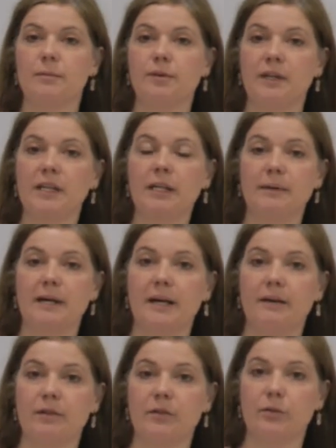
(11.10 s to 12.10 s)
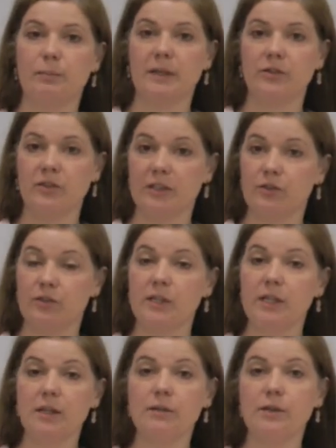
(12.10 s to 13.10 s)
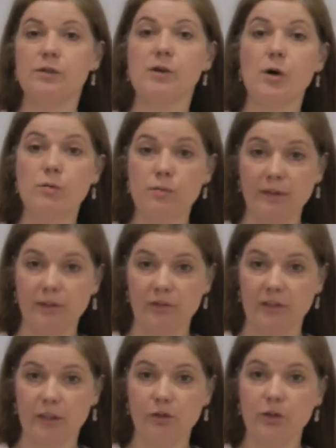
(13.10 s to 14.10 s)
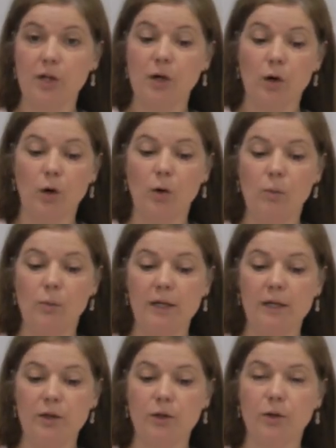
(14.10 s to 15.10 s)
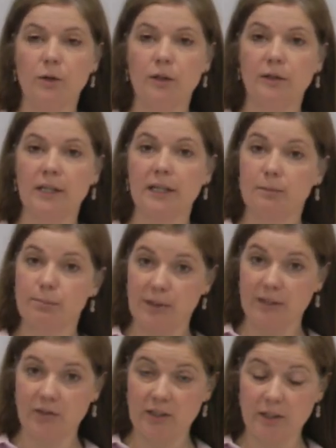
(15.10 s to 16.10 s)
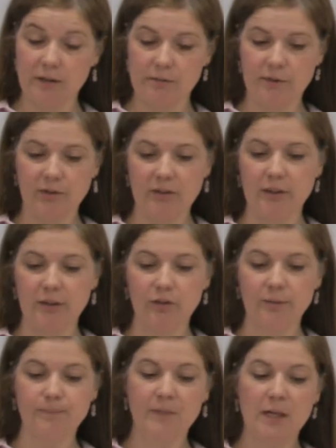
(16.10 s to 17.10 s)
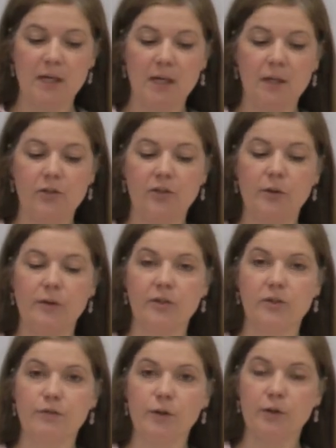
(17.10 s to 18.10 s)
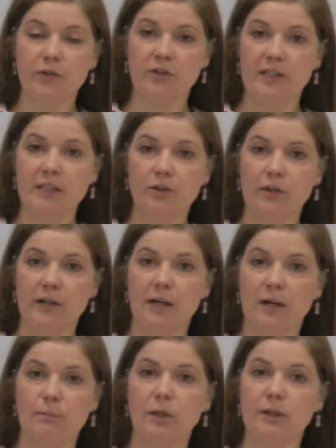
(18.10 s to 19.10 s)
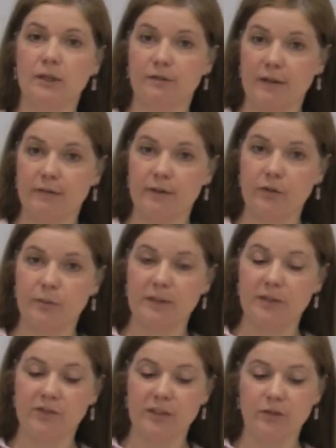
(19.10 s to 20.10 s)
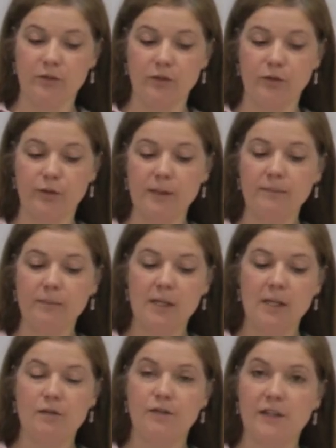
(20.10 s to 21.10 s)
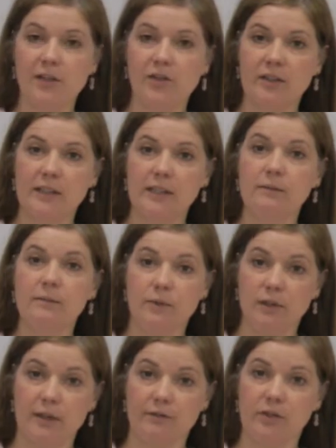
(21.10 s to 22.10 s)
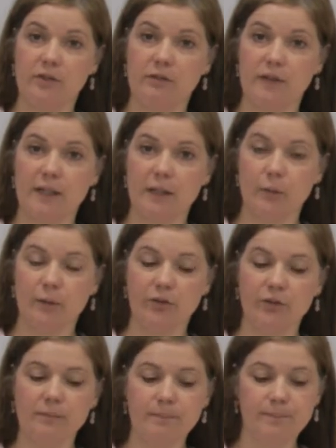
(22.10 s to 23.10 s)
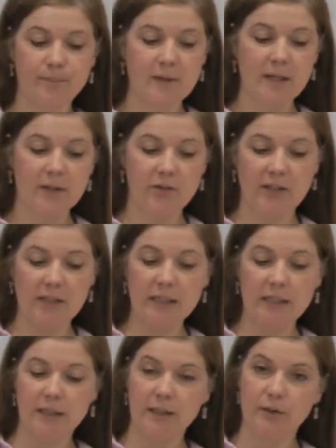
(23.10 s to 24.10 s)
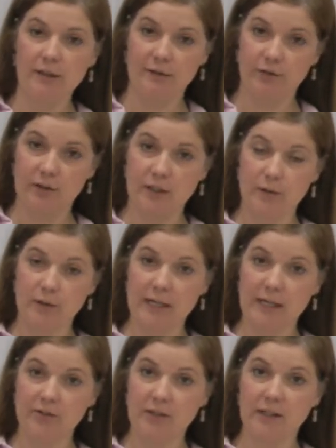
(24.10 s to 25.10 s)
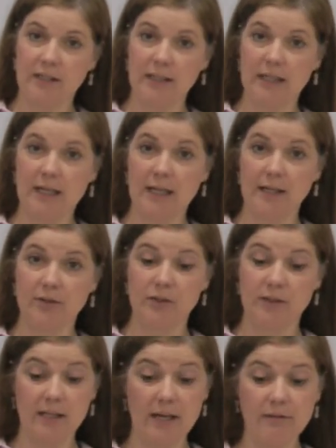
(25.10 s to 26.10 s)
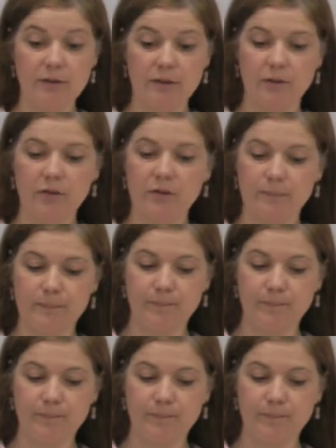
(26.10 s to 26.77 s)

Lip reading: thinking about evidence-based dentistry, either in your own research or when you're looking at appraising other research. So there's a four-stage model of evidence-based dentistry. Firstly, you have to define the question. Secondly, you have to locate and then collect the evidence.